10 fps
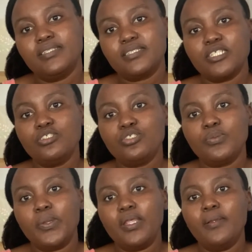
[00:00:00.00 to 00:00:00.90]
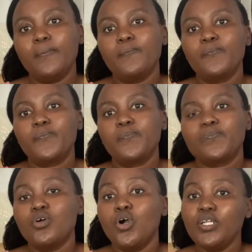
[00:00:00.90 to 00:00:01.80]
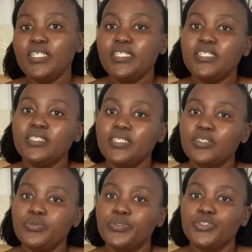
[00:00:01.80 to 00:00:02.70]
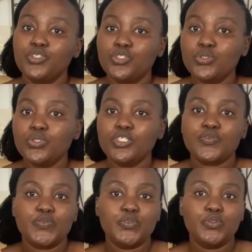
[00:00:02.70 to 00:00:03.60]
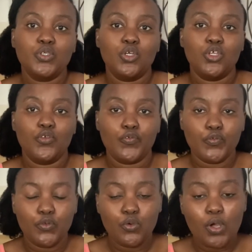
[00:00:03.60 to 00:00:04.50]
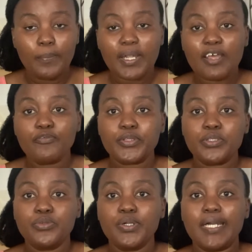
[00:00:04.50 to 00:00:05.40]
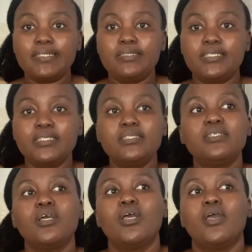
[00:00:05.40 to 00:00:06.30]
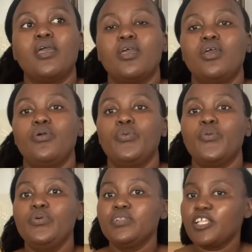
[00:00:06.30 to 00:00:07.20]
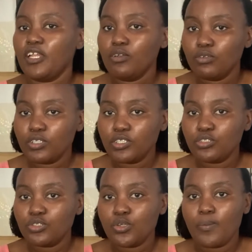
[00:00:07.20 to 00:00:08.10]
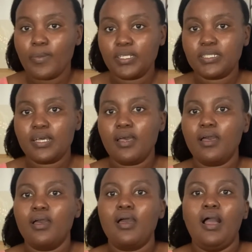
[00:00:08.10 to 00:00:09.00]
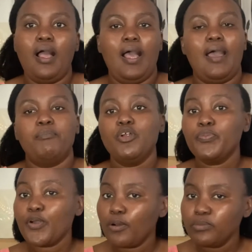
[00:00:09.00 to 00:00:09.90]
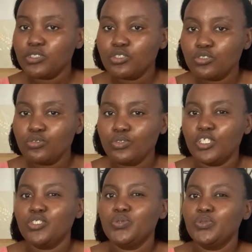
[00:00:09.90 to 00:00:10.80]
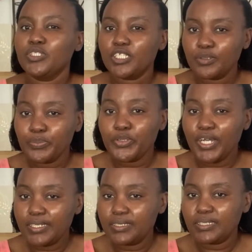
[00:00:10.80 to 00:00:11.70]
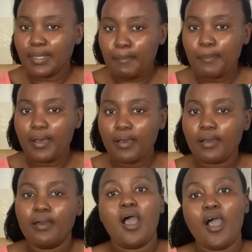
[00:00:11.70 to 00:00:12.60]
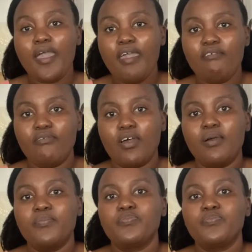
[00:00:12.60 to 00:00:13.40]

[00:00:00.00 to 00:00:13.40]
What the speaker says: said to me, the only thing that we can do is for if you apply for the new ID, we will then look into your matter. I'm not promising you that you will keep your ID number. However,